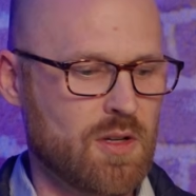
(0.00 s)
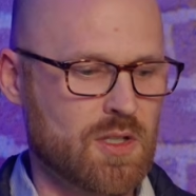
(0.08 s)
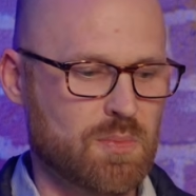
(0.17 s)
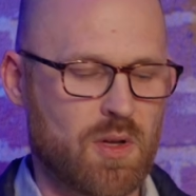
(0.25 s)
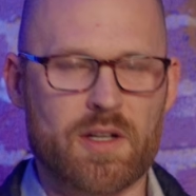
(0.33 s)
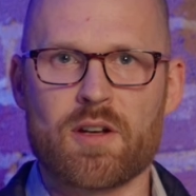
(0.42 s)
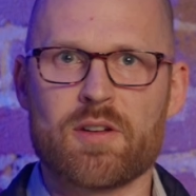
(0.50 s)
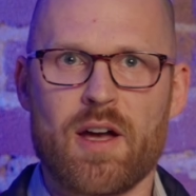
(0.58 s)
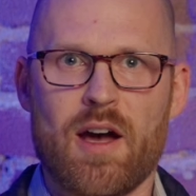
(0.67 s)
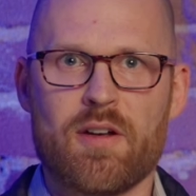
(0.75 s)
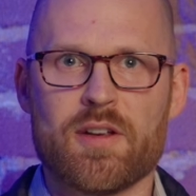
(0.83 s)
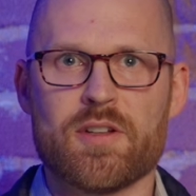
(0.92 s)
is plug your
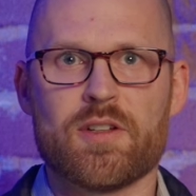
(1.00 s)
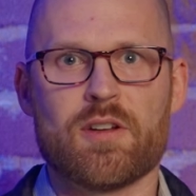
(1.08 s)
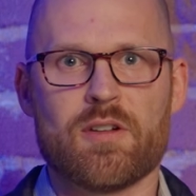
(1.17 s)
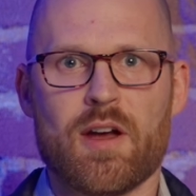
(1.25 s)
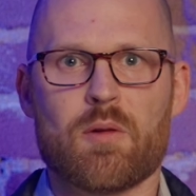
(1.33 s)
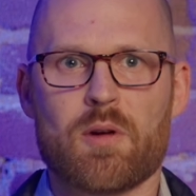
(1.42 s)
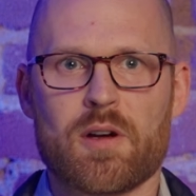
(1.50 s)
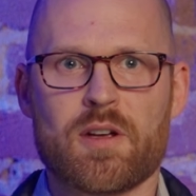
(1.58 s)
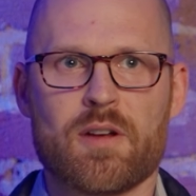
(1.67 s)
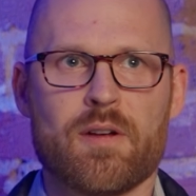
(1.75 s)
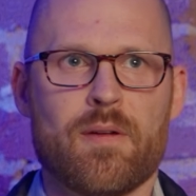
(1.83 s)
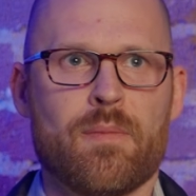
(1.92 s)
diode into your
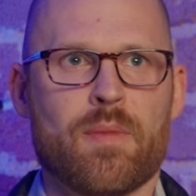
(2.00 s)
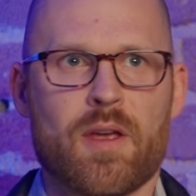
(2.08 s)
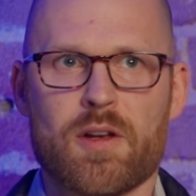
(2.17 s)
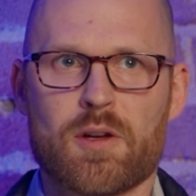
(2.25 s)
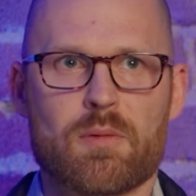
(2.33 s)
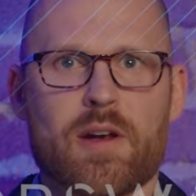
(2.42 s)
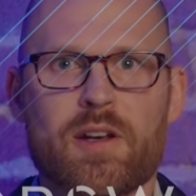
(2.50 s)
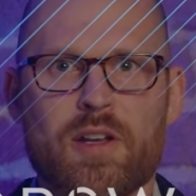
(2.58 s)
network, and you're ready